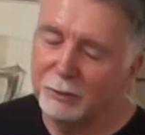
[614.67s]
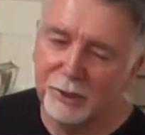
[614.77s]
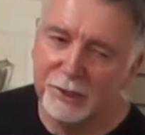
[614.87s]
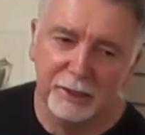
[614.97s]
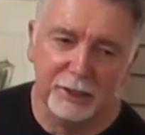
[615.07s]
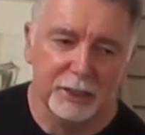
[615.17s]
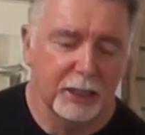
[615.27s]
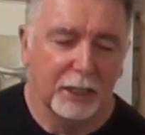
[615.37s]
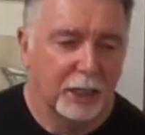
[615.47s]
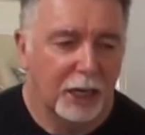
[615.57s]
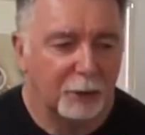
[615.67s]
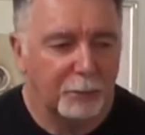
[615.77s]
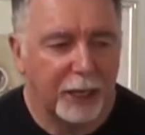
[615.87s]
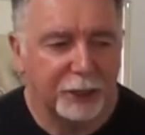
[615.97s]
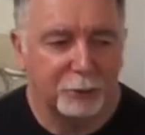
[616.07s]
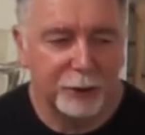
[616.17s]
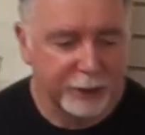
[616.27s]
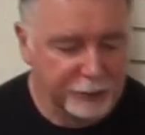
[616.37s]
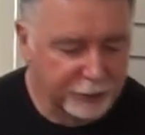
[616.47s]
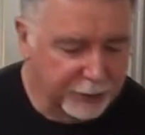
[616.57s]
It wasn't a manual
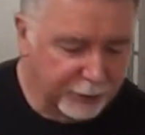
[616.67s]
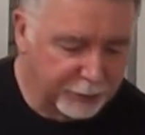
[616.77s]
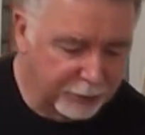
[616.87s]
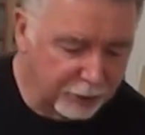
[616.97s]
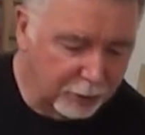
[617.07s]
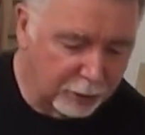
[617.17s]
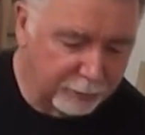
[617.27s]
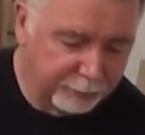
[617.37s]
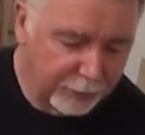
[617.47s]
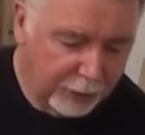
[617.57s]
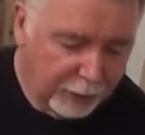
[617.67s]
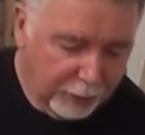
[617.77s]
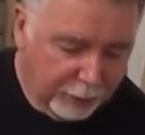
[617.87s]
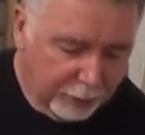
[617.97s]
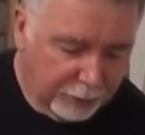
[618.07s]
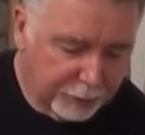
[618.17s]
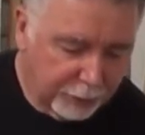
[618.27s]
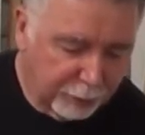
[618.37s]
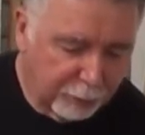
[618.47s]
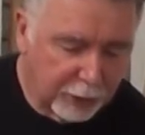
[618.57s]
exercise at all.
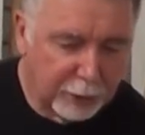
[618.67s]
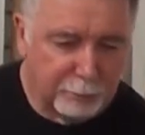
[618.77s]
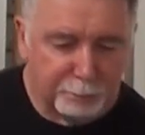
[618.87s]
So